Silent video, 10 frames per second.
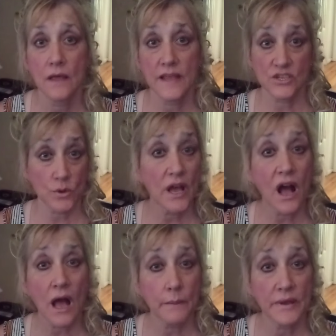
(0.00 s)
That's why
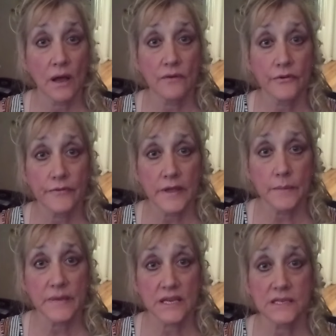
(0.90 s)
I've been off of it,
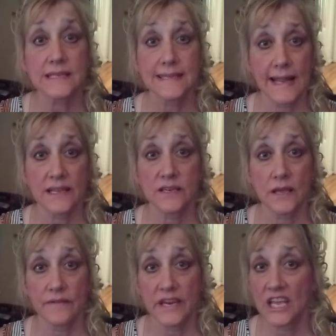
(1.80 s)
because it's
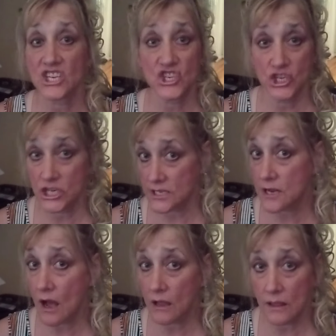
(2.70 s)
negativity, and she
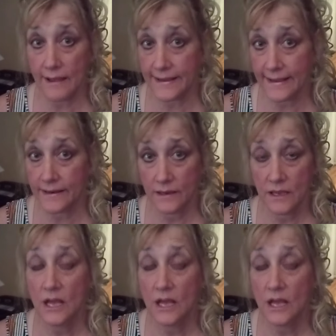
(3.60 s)
does not like it.